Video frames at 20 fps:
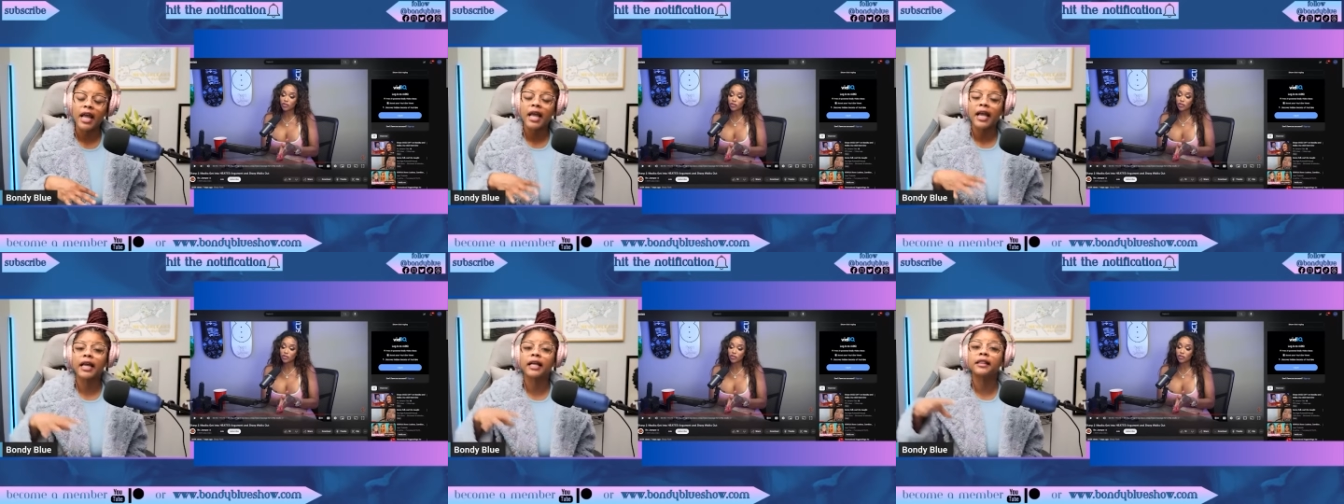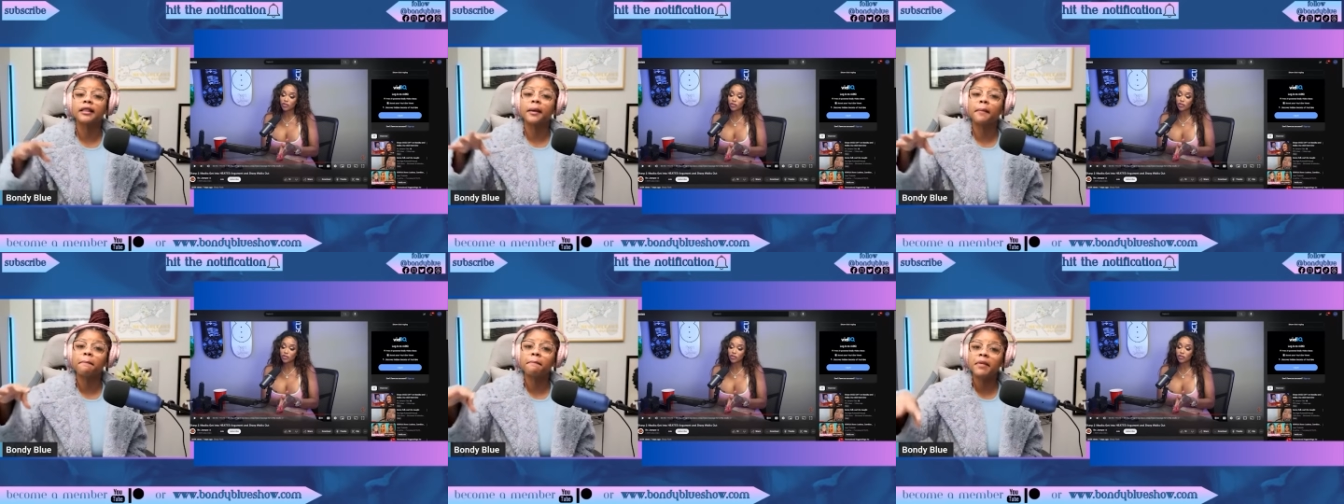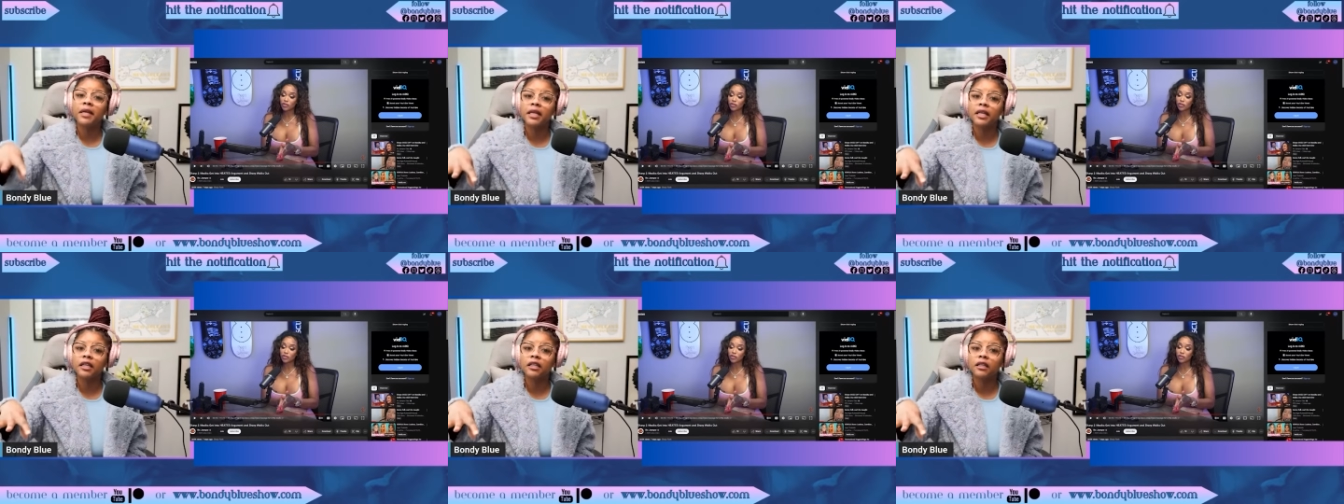and the
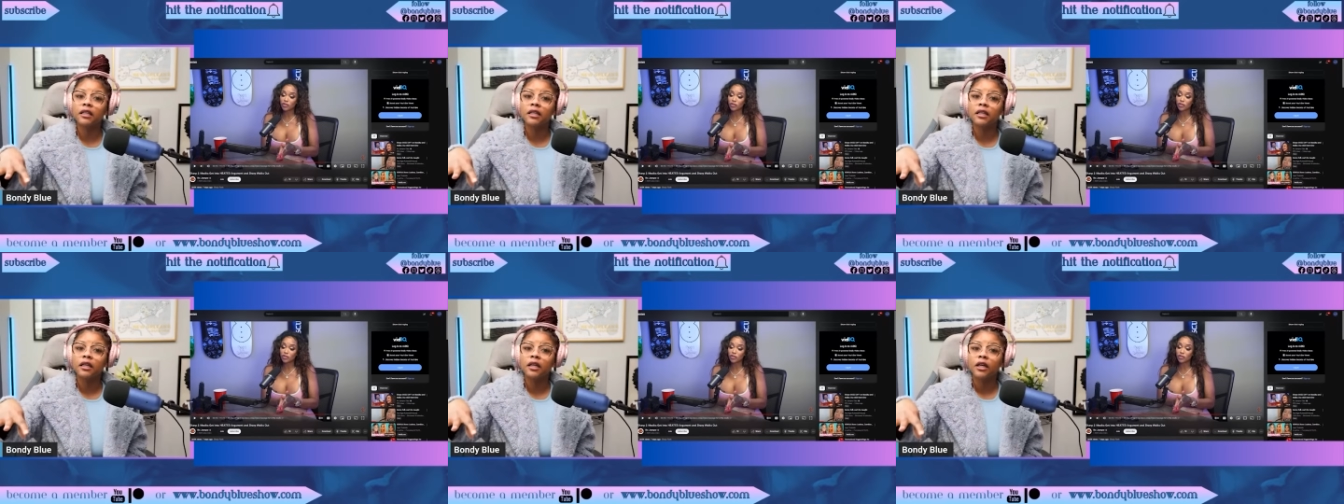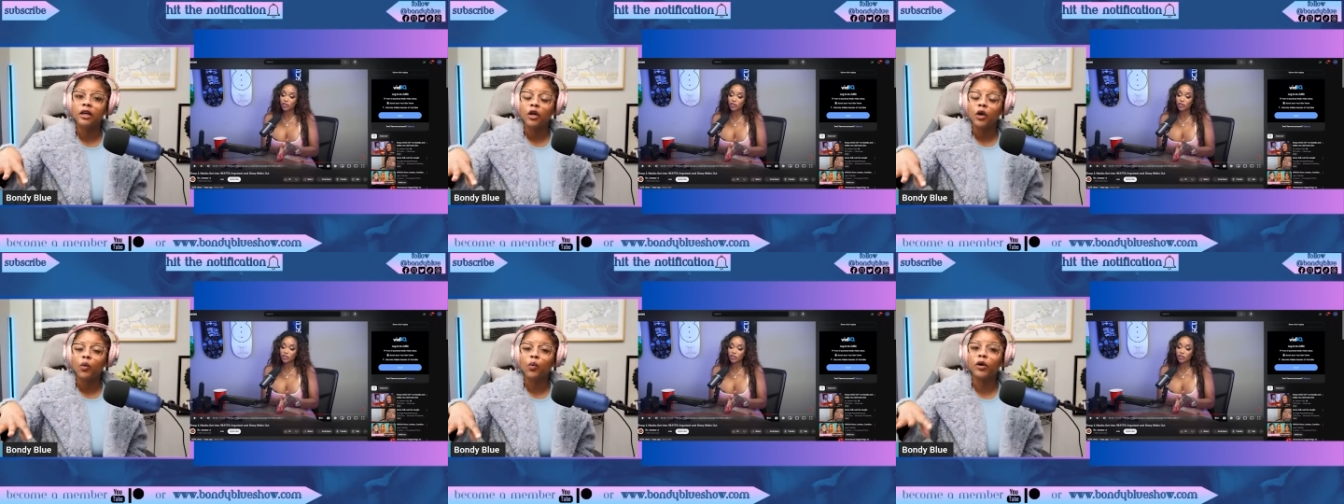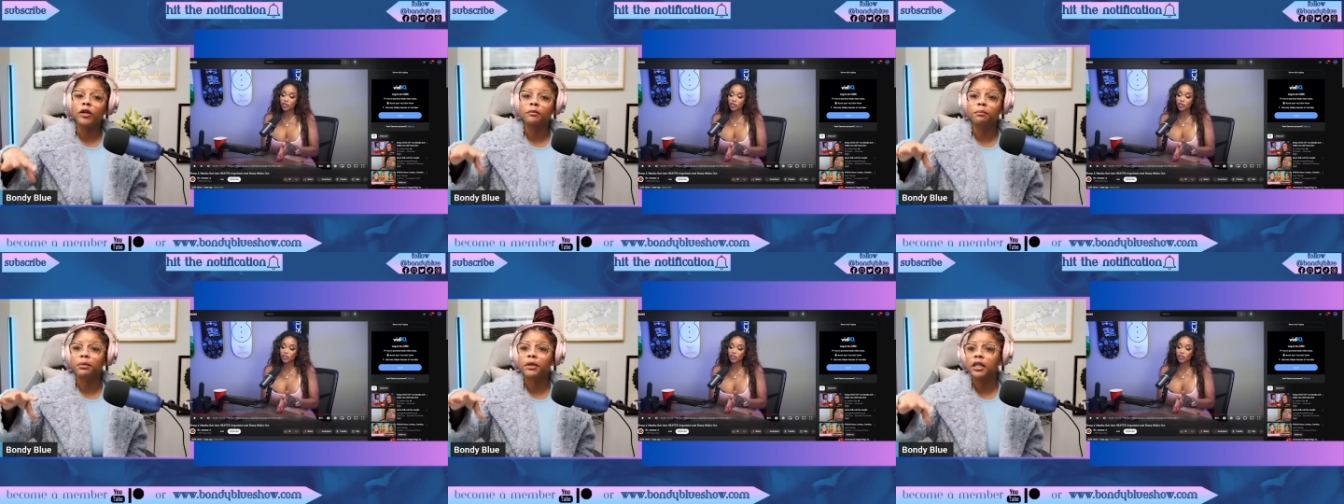men
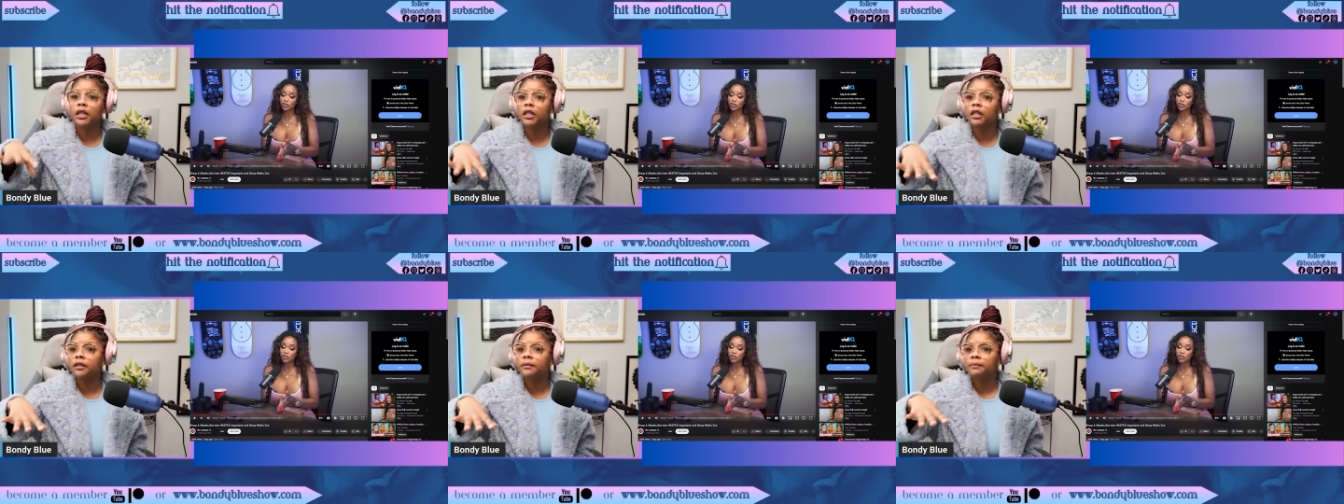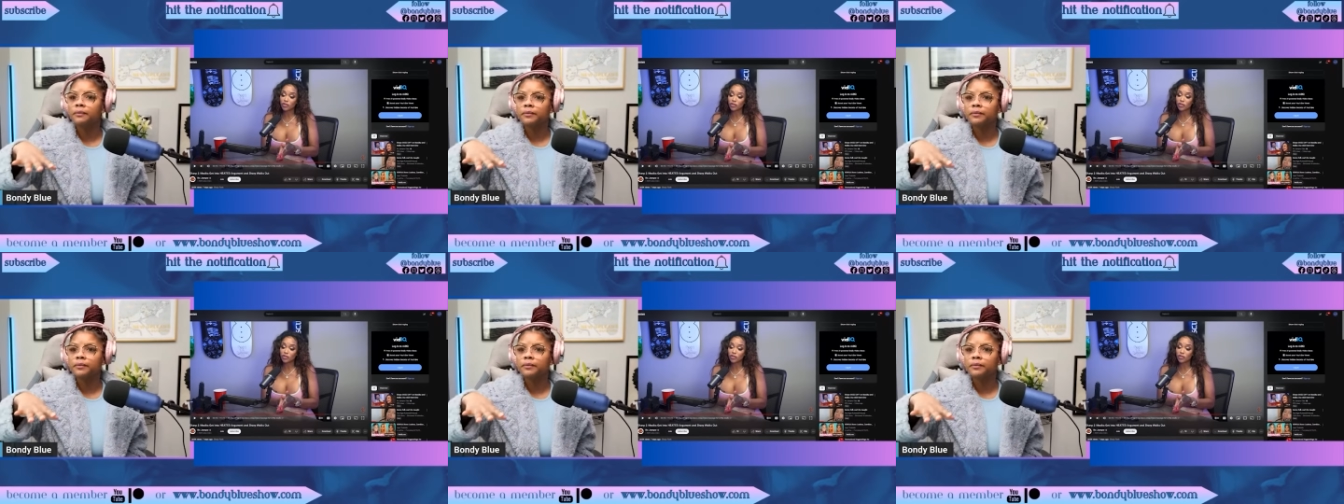would be